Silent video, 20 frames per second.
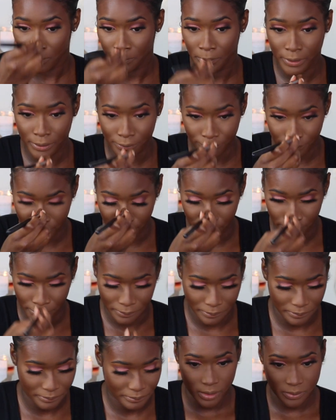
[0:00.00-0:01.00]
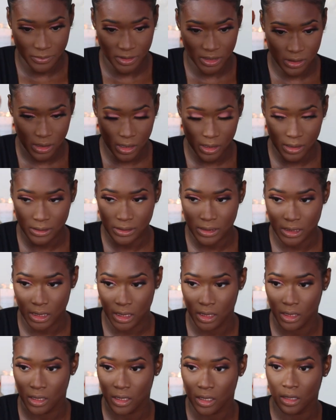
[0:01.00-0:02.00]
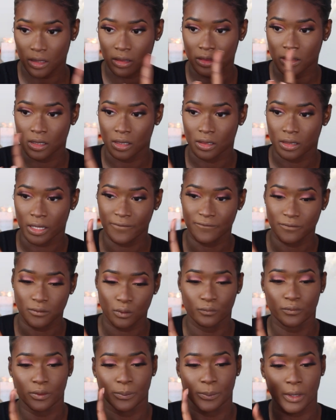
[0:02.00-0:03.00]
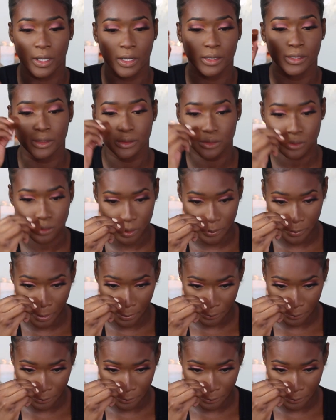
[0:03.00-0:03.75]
Period. And I'm just gonna take the leftover product on my